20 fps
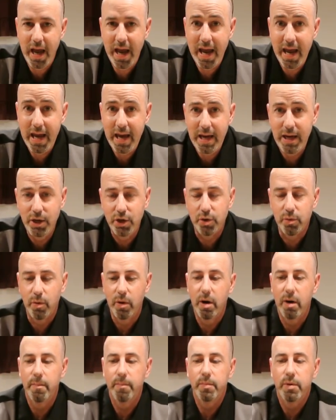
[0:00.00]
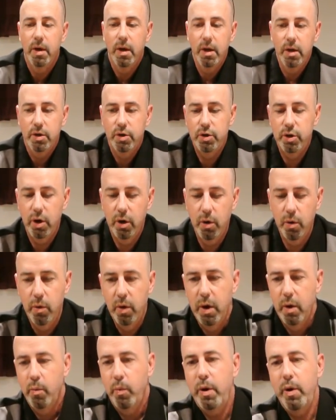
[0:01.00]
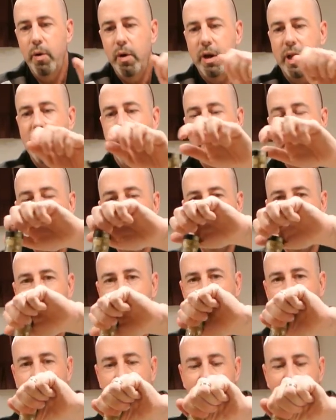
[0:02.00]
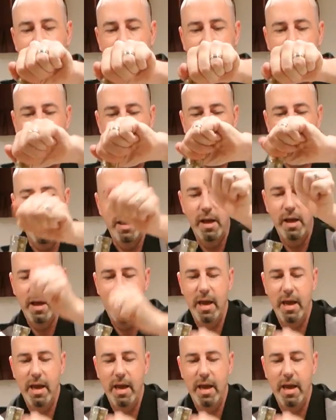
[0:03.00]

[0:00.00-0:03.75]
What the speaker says: aged rum. So we're going to get them into the glass here,